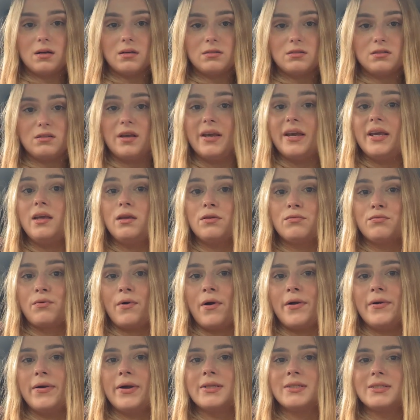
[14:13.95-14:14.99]
to
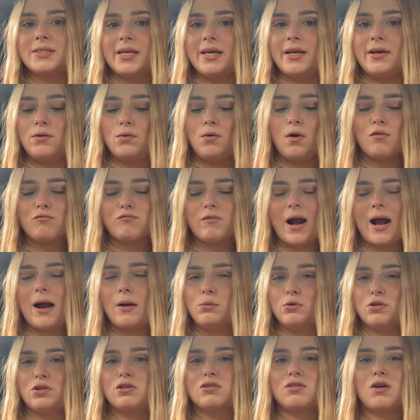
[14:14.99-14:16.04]
Heathrow until
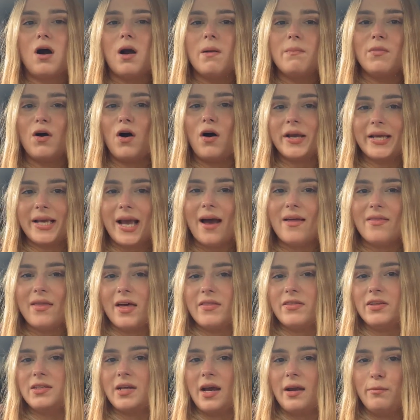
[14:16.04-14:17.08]
around the time that I get there
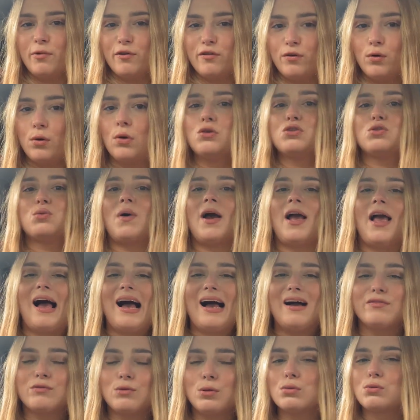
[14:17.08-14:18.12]
the day before. So I
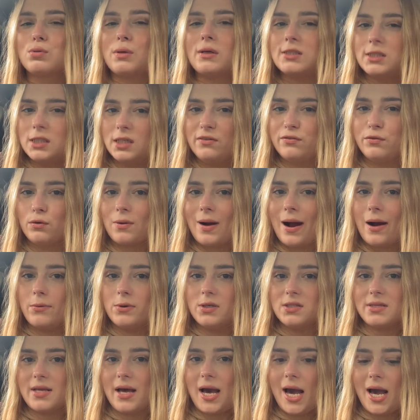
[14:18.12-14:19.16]
have got 24
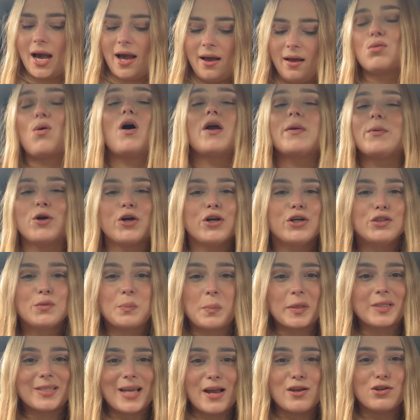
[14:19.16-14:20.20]
hours there. So I could
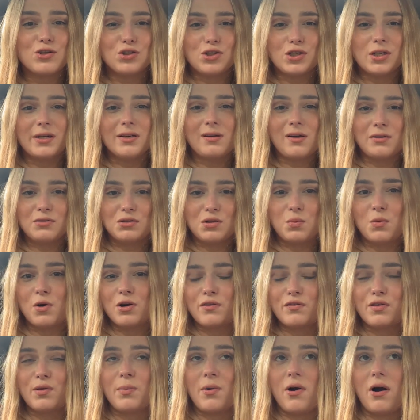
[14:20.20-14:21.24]
potentially go to one
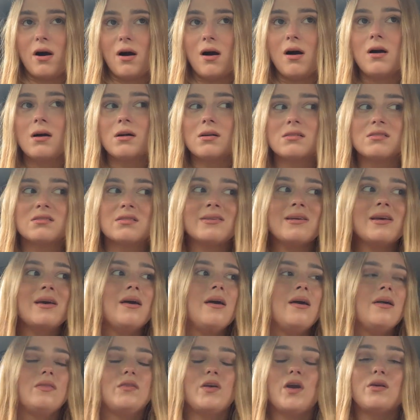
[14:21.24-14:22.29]
of the parks.
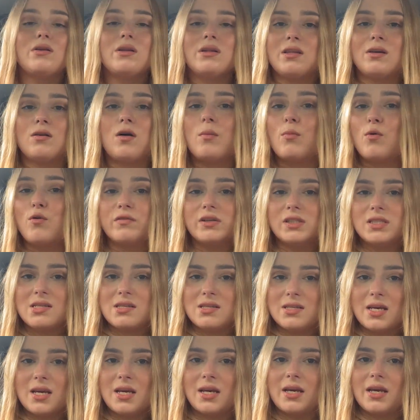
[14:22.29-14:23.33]
The only thing I'm obviously
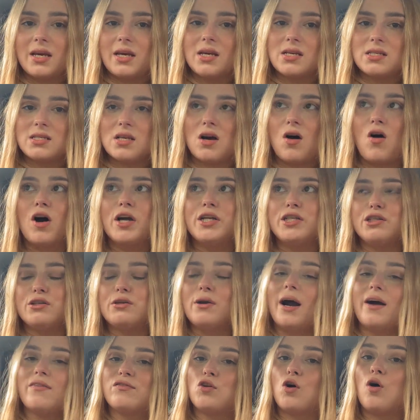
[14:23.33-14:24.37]
thinking is that I do
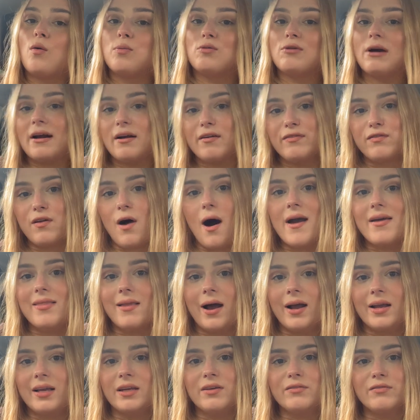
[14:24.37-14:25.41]
have to operate a flight
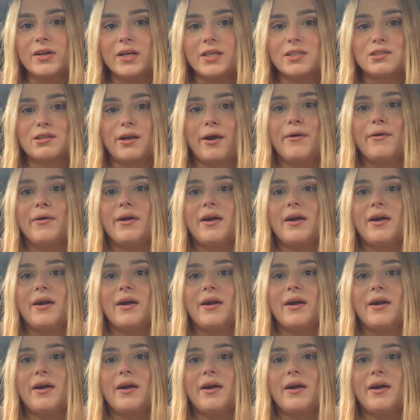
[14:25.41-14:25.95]
that evening. So